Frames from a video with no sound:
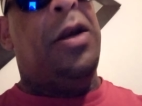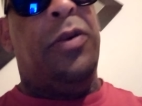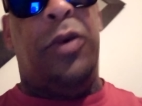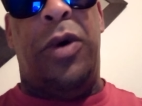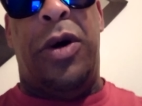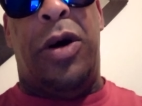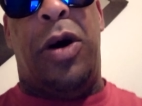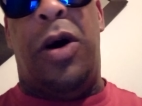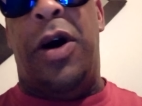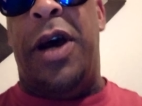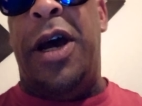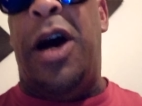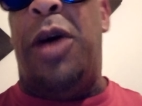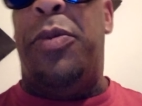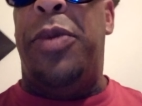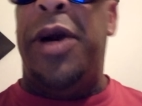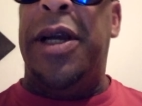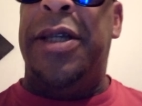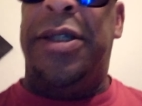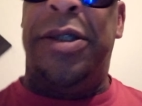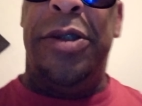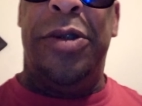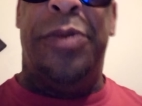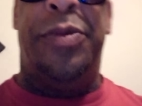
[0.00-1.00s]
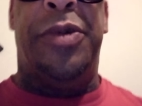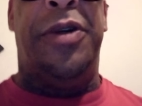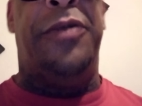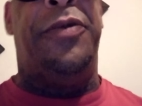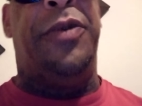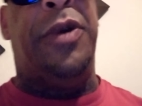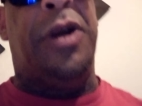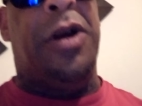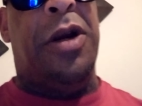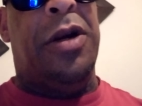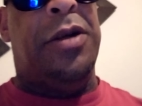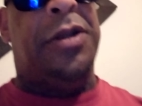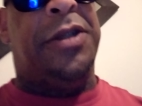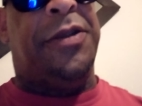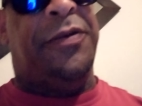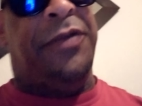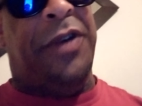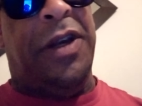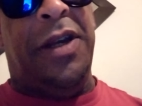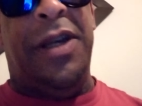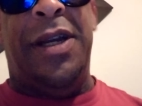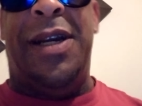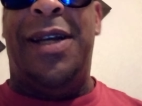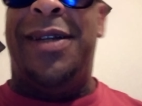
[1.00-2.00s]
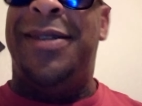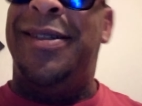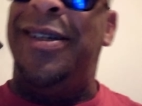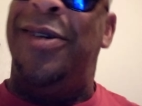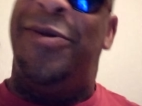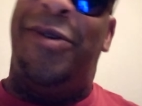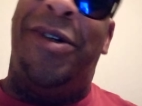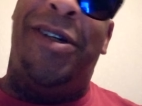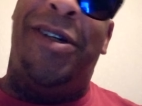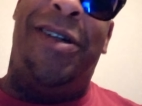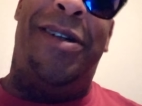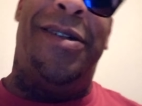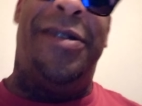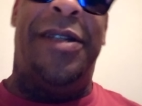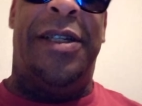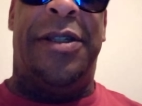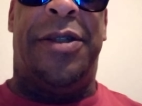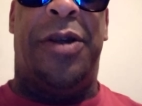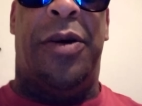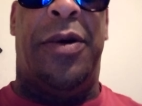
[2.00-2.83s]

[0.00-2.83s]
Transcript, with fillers: well, hell breaks loose. But if you heard a civilian out there, well, it's